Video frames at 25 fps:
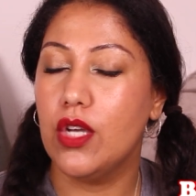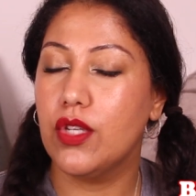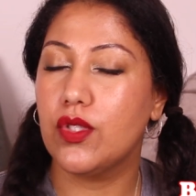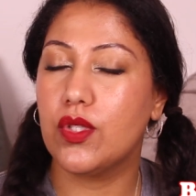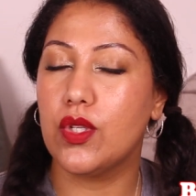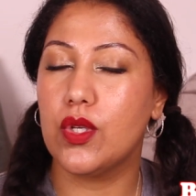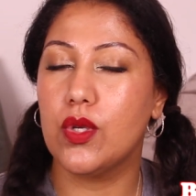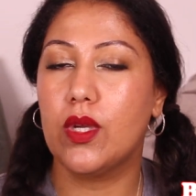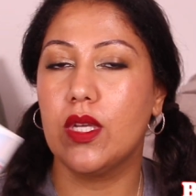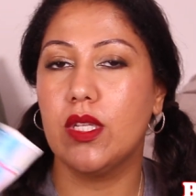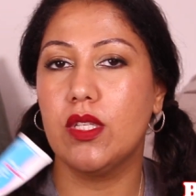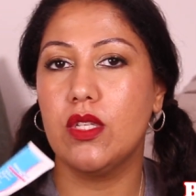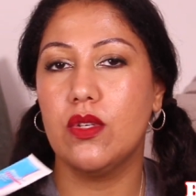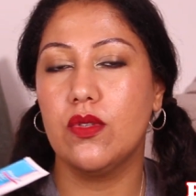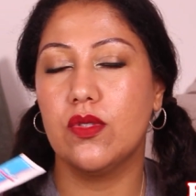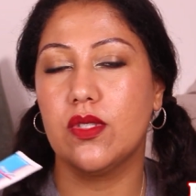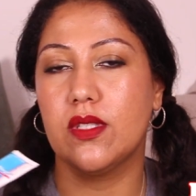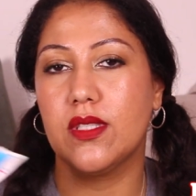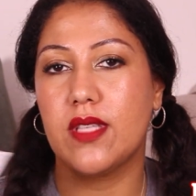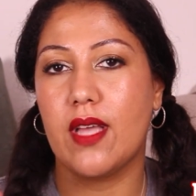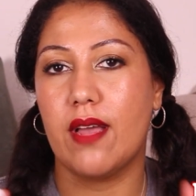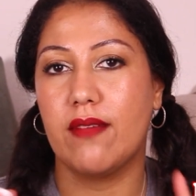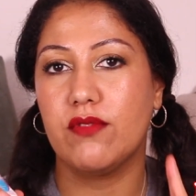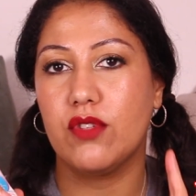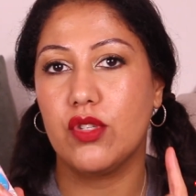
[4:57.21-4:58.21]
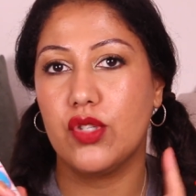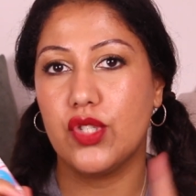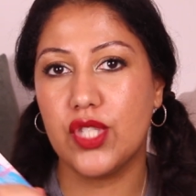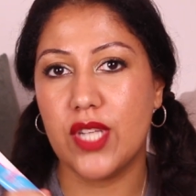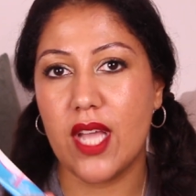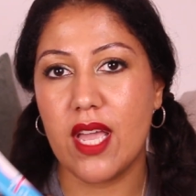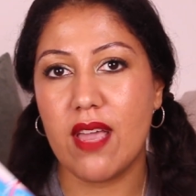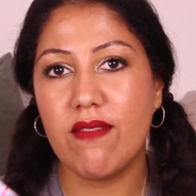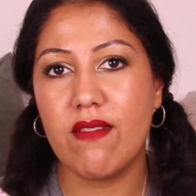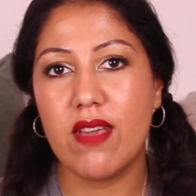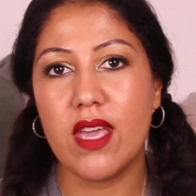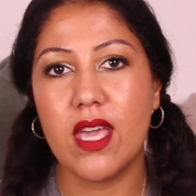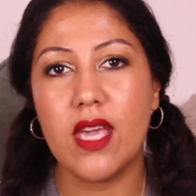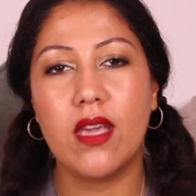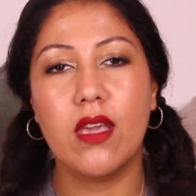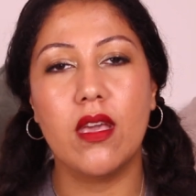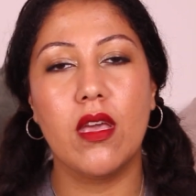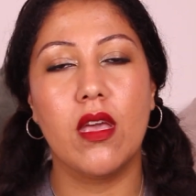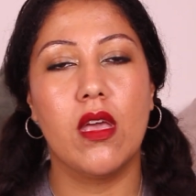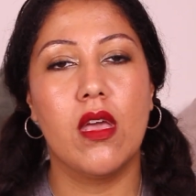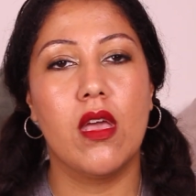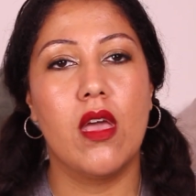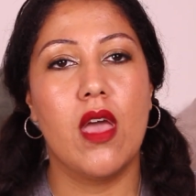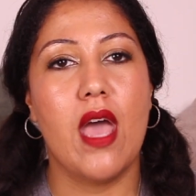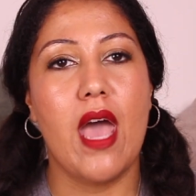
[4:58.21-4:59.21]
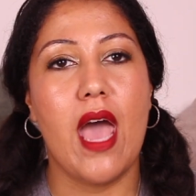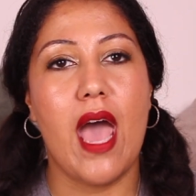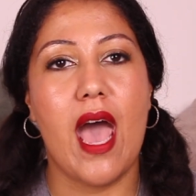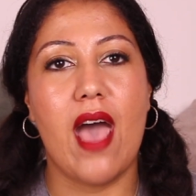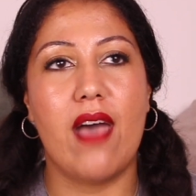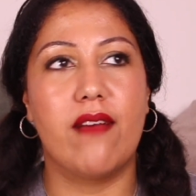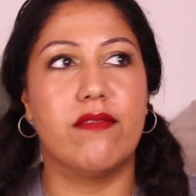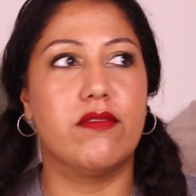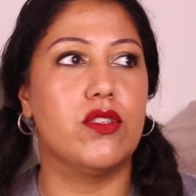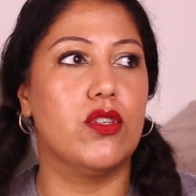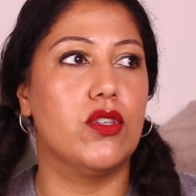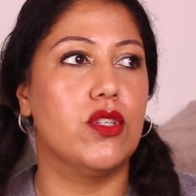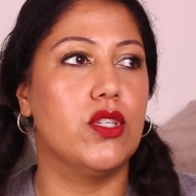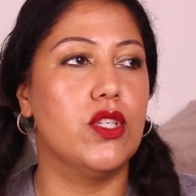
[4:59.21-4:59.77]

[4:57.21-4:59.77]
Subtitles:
So you can use this after shaving, after